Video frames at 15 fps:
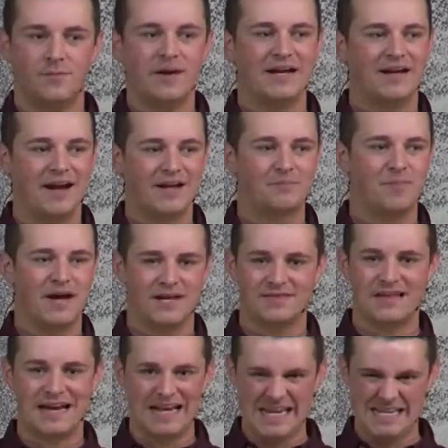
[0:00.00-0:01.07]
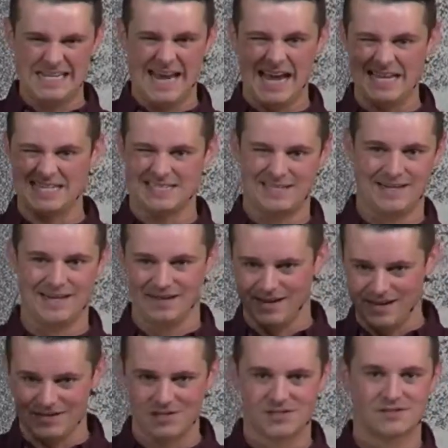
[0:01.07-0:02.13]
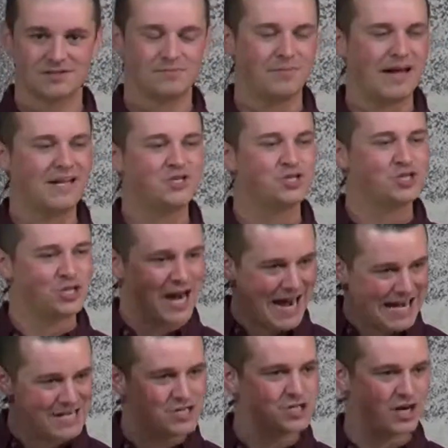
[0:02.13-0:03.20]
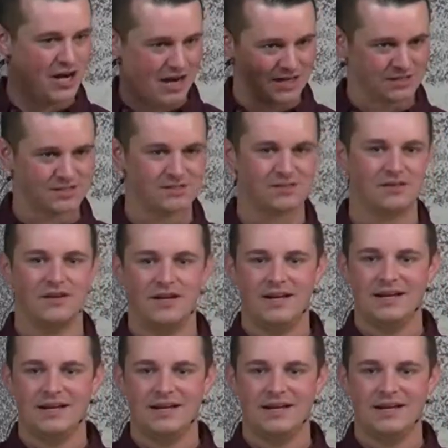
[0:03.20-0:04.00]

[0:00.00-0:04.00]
May God make that a yes in us. May he change us,